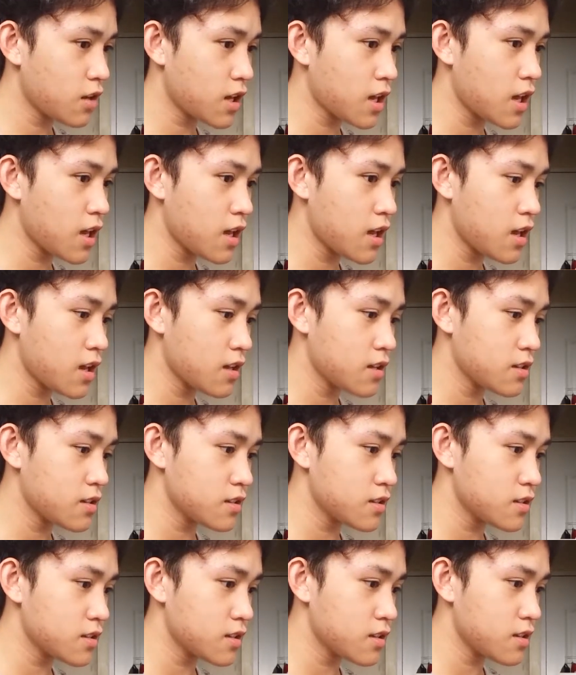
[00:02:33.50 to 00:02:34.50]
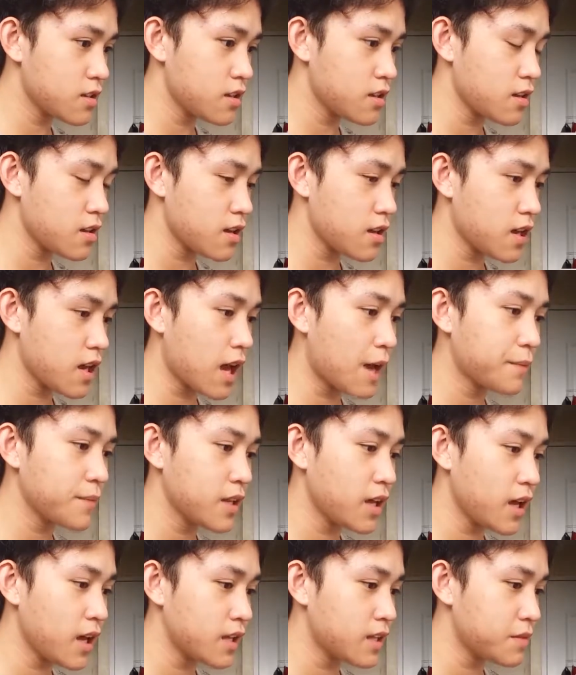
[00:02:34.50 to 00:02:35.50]
okay, I'm
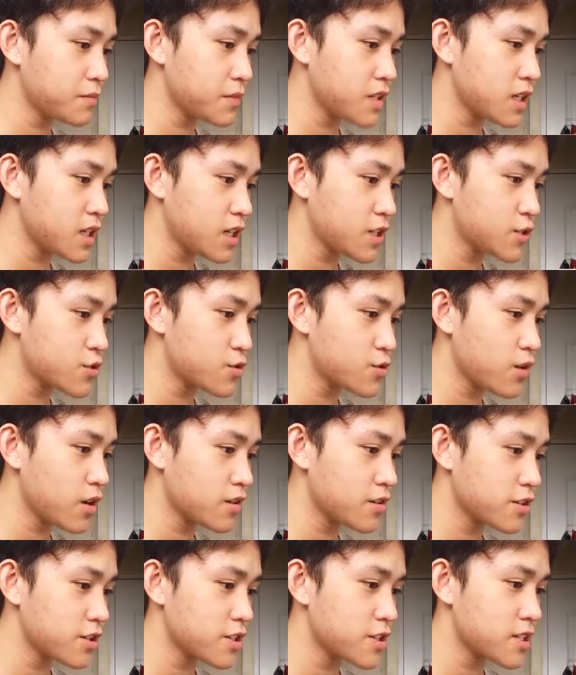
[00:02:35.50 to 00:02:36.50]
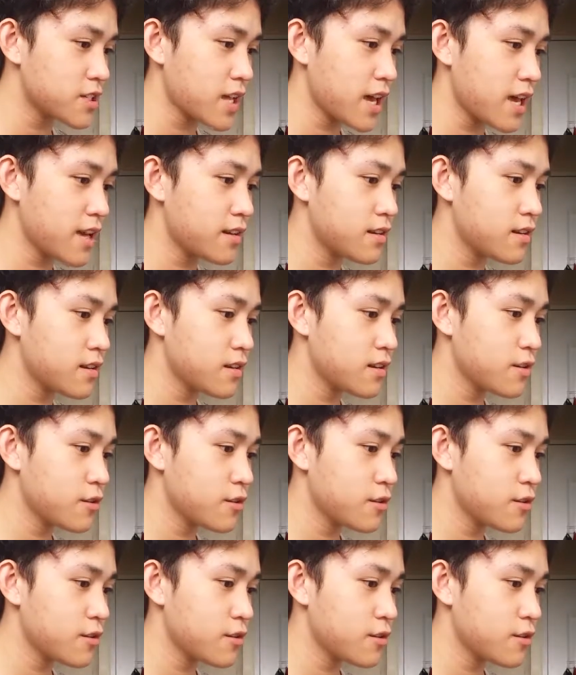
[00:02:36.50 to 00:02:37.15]
not, I'm needing to understand